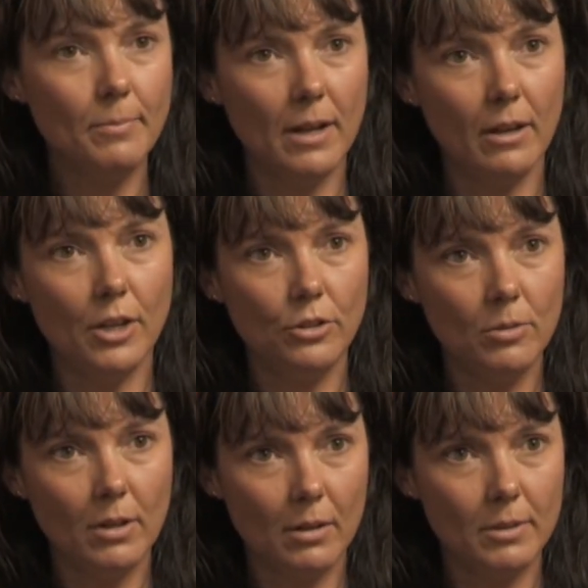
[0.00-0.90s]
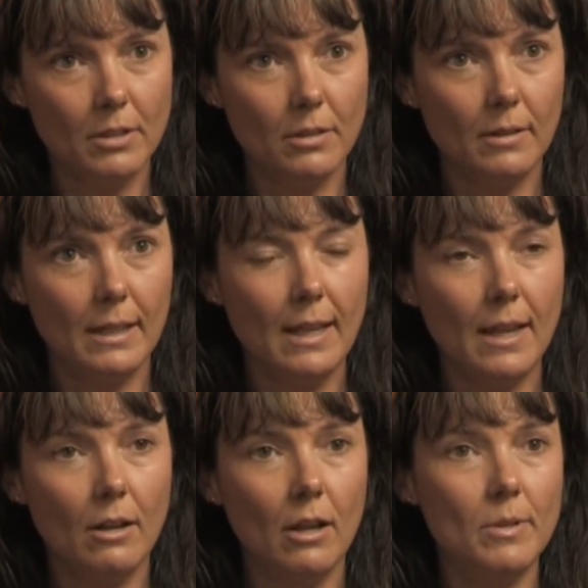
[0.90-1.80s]
but I knew what I was doing
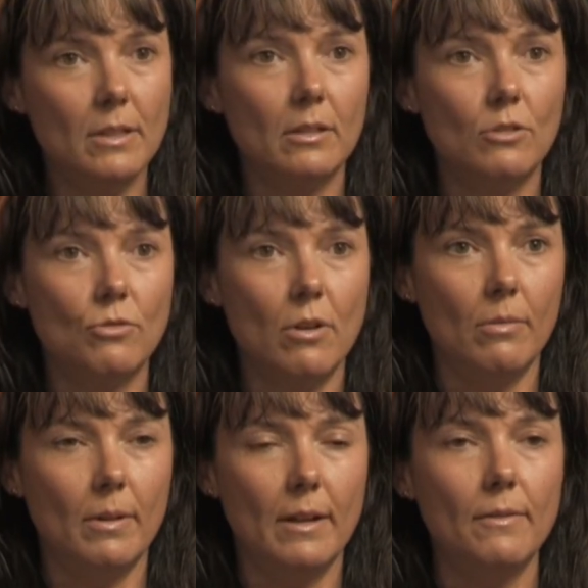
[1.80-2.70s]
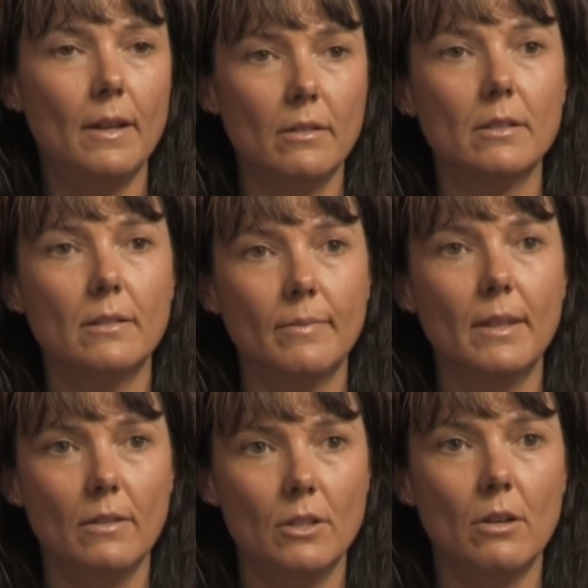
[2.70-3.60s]
and I was in control, I felt,
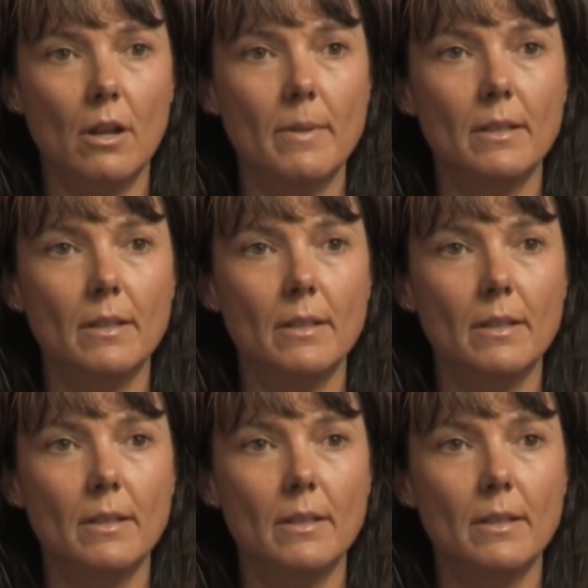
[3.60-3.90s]
at the time.